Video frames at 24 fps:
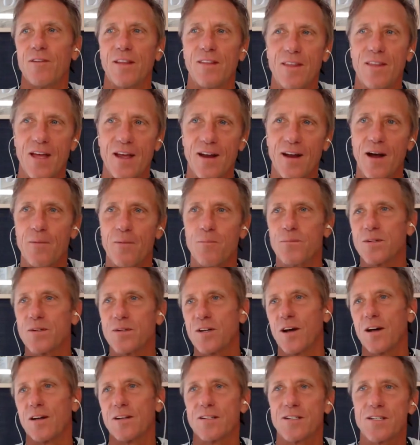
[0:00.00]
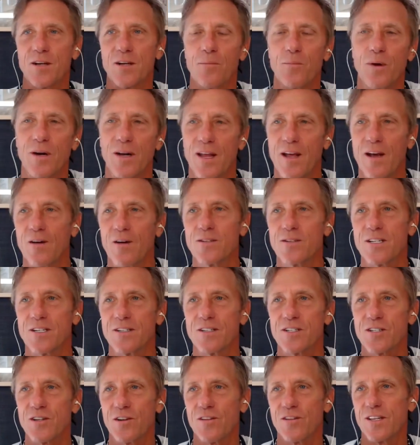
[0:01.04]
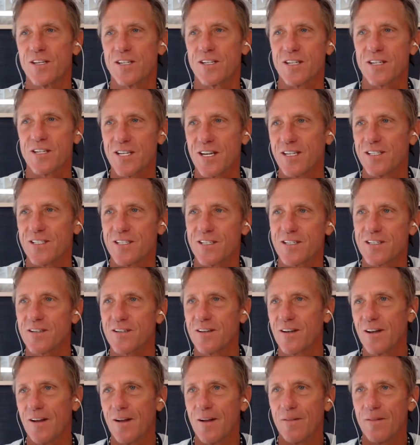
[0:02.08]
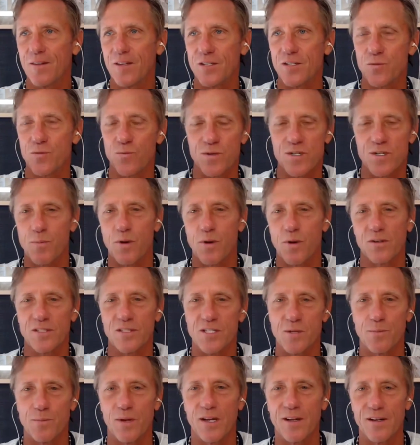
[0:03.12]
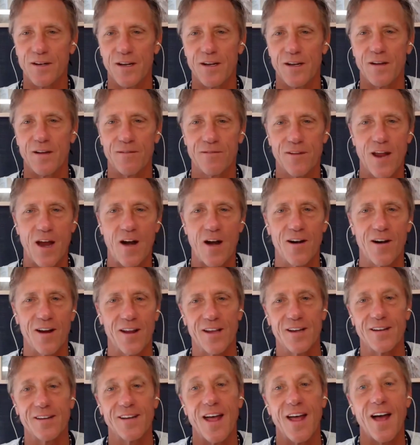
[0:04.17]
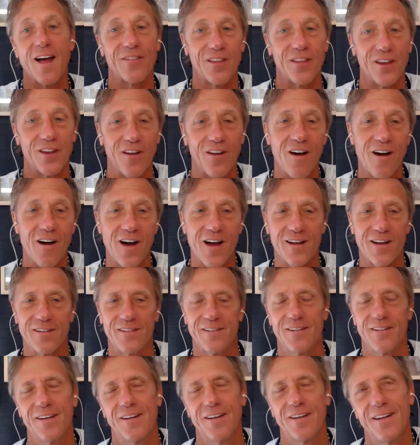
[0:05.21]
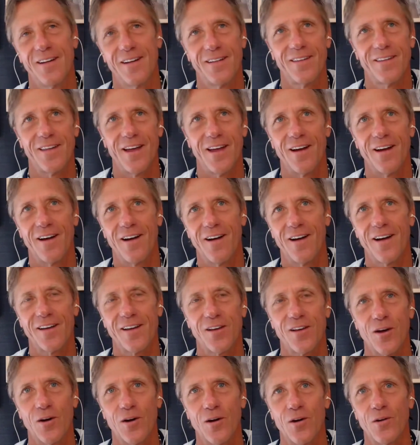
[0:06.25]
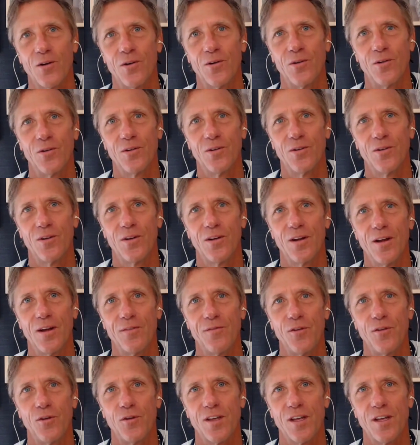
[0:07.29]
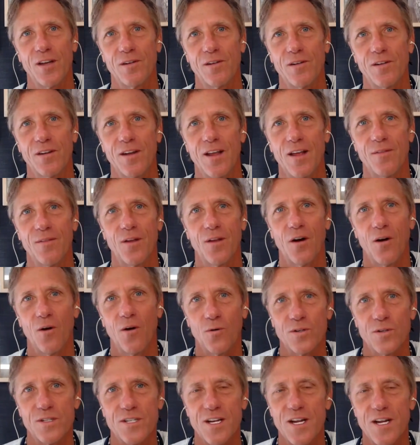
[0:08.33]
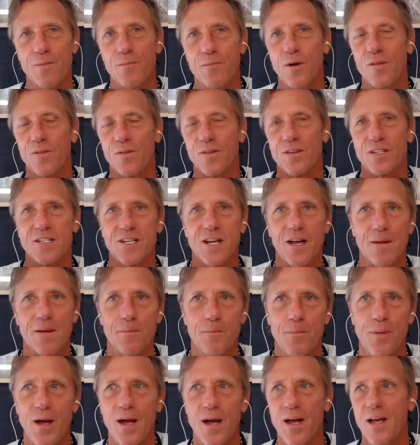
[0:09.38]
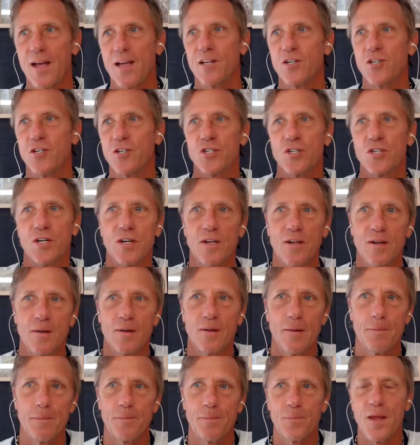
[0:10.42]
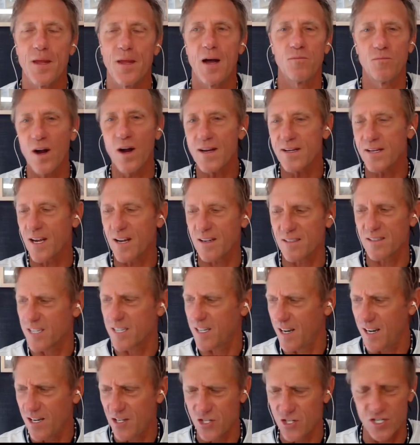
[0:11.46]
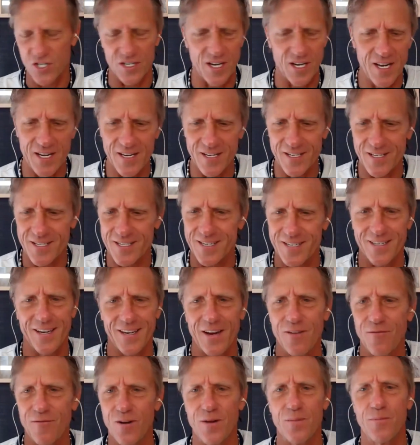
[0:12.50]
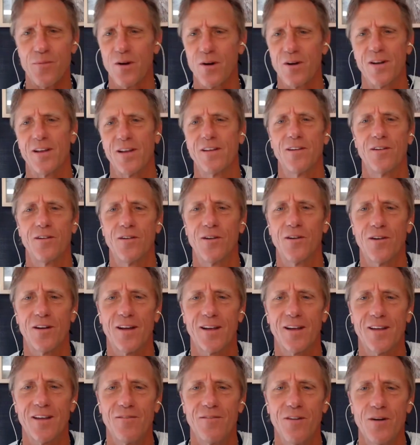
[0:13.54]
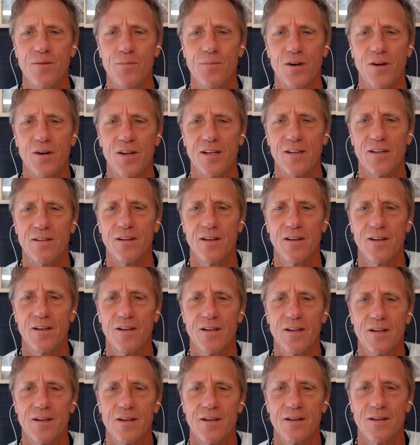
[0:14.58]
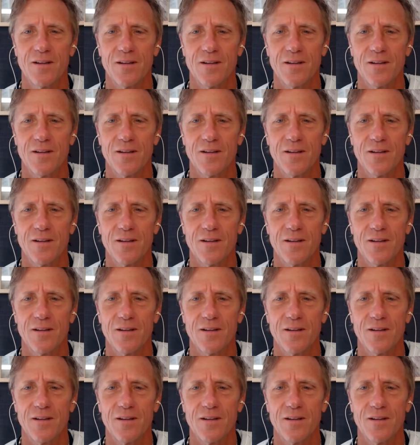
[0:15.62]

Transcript: giving yeah. that up to somebody else. And so there's a sense, this responsibility of carrying it down the line that I go, if you can get the whole team on the same page and right down to engineers and everybody, you know, like everybody